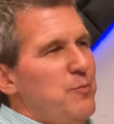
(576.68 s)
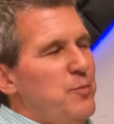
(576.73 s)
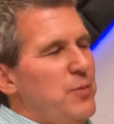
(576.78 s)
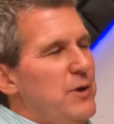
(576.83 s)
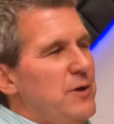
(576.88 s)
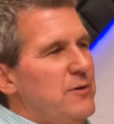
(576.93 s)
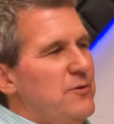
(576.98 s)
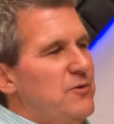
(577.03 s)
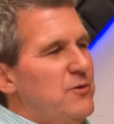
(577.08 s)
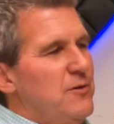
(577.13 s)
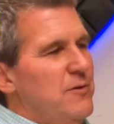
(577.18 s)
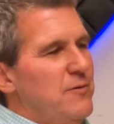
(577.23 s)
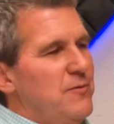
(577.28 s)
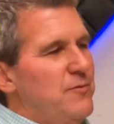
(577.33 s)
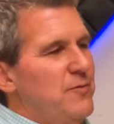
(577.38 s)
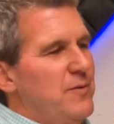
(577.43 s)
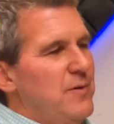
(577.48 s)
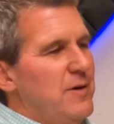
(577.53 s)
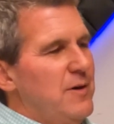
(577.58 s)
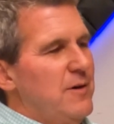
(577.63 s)
bunch
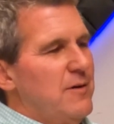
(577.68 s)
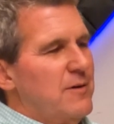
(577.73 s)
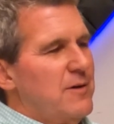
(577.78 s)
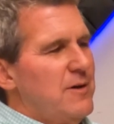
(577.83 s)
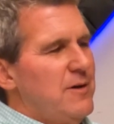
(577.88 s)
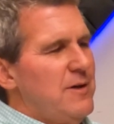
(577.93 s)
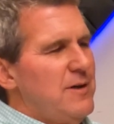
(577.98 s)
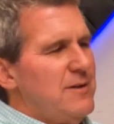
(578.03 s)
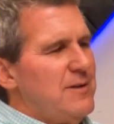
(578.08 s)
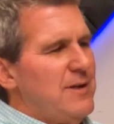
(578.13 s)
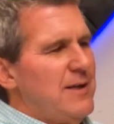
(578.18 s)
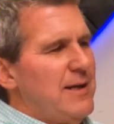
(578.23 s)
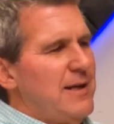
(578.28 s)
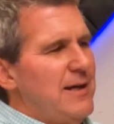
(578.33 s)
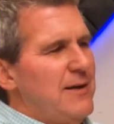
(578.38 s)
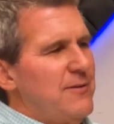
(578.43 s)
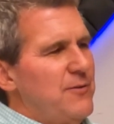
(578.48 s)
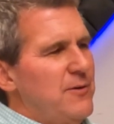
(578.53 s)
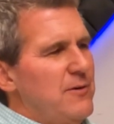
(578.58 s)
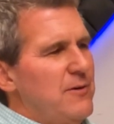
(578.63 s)
of content
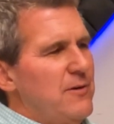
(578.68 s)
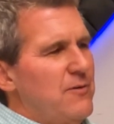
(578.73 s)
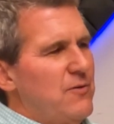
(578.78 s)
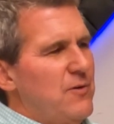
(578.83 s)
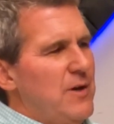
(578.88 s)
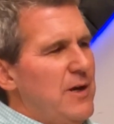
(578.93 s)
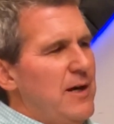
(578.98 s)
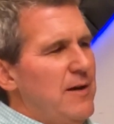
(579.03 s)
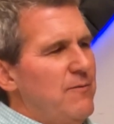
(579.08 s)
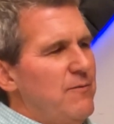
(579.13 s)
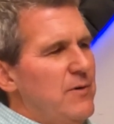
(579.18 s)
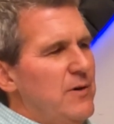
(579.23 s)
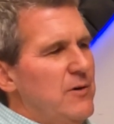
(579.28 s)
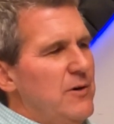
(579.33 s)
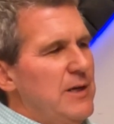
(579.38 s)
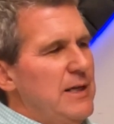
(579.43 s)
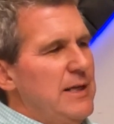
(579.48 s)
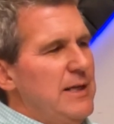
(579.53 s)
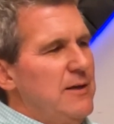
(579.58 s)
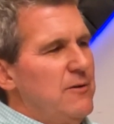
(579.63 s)
out there that's not
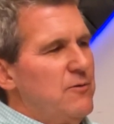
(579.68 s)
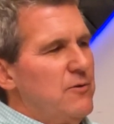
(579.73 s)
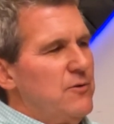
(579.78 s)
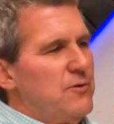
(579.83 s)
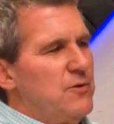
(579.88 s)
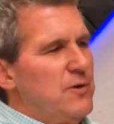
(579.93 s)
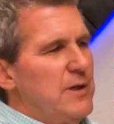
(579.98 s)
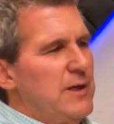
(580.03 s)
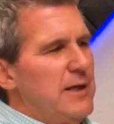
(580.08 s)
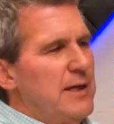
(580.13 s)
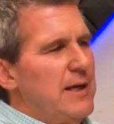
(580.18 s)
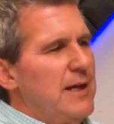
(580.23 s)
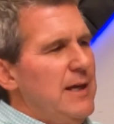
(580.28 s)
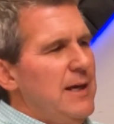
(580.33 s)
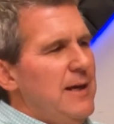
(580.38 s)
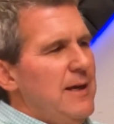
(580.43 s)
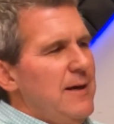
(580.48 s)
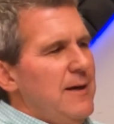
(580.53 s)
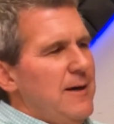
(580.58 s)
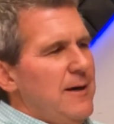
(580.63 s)
very interesting.
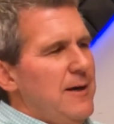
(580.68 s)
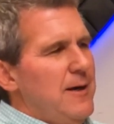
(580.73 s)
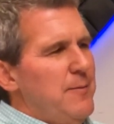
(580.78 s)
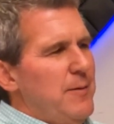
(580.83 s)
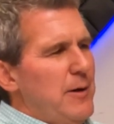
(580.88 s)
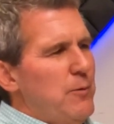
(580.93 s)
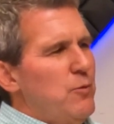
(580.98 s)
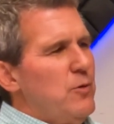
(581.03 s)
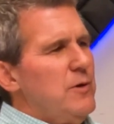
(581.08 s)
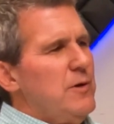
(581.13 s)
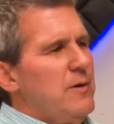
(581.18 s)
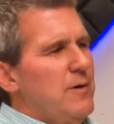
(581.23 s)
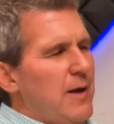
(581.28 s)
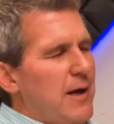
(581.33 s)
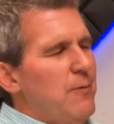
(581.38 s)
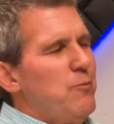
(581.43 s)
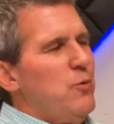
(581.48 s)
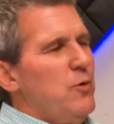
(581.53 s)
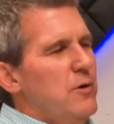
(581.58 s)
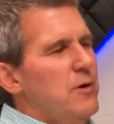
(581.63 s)
I
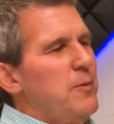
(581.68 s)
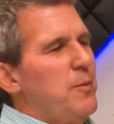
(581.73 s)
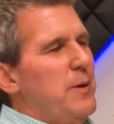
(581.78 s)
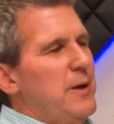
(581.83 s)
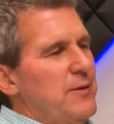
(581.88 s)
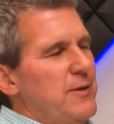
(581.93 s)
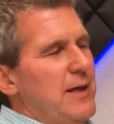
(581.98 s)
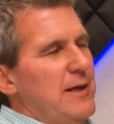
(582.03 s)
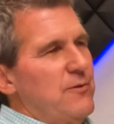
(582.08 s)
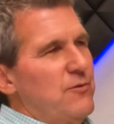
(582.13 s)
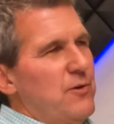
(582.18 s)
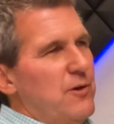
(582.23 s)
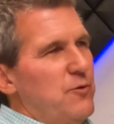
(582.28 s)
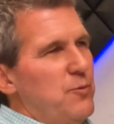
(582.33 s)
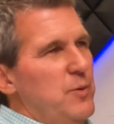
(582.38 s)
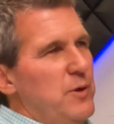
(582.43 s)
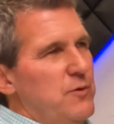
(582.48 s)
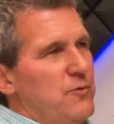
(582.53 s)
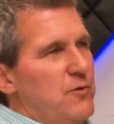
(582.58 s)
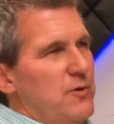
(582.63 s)
worried about that 6
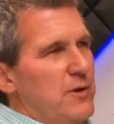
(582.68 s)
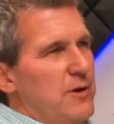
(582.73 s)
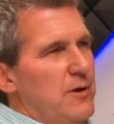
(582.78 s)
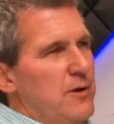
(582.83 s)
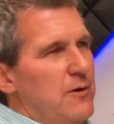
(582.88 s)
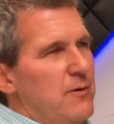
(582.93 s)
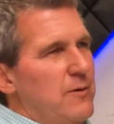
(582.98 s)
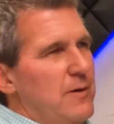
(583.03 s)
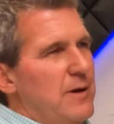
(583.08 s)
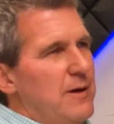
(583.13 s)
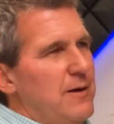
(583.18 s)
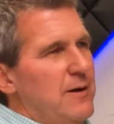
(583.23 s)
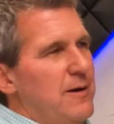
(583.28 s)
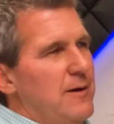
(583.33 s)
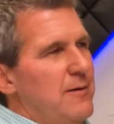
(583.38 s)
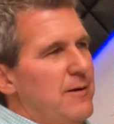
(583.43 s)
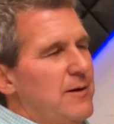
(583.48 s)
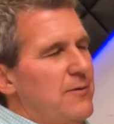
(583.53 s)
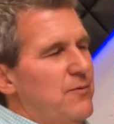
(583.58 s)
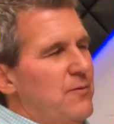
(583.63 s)
months ago.
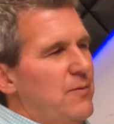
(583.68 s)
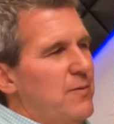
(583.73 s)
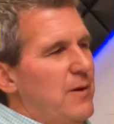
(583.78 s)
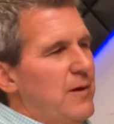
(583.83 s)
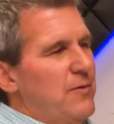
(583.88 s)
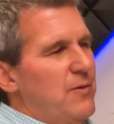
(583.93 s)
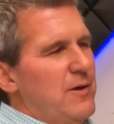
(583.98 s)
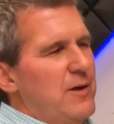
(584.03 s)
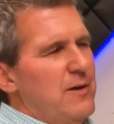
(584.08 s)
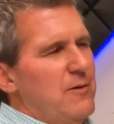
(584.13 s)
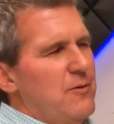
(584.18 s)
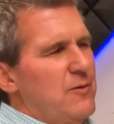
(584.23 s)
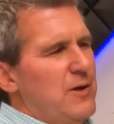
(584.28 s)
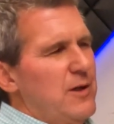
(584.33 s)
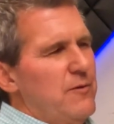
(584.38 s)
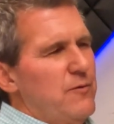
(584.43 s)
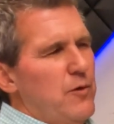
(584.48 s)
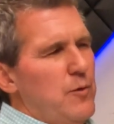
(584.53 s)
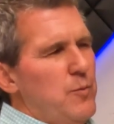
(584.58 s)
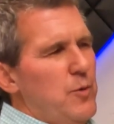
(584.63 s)
I thought,
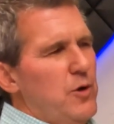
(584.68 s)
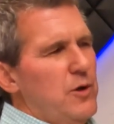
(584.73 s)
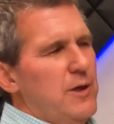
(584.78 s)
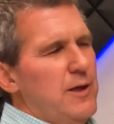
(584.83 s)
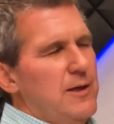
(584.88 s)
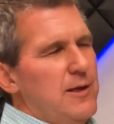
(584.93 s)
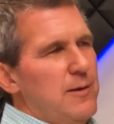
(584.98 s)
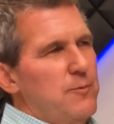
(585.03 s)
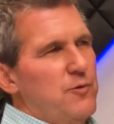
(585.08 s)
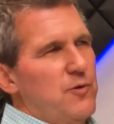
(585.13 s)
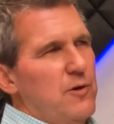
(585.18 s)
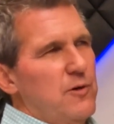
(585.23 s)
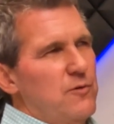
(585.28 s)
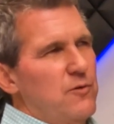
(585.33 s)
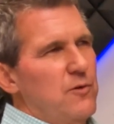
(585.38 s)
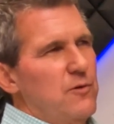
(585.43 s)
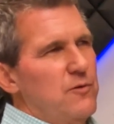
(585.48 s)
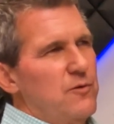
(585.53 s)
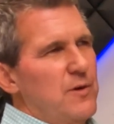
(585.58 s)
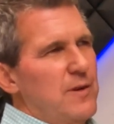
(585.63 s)
okay, if our marketing team
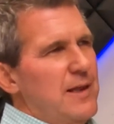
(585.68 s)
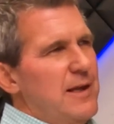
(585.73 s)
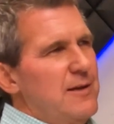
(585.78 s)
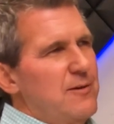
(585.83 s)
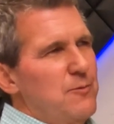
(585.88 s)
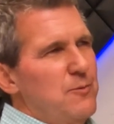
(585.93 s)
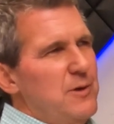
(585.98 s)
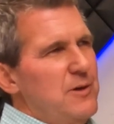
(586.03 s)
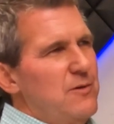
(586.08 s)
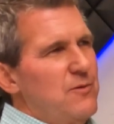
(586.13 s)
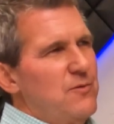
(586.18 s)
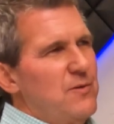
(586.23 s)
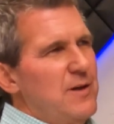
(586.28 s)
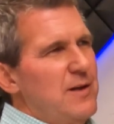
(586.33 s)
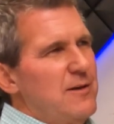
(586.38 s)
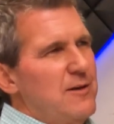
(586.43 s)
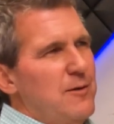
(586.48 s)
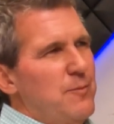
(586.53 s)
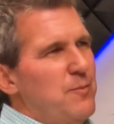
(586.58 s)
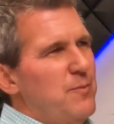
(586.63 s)
starts using that, do we just
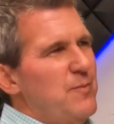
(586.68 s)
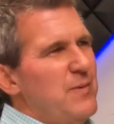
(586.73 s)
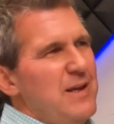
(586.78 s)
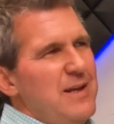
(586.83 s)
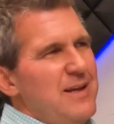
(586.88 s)
end up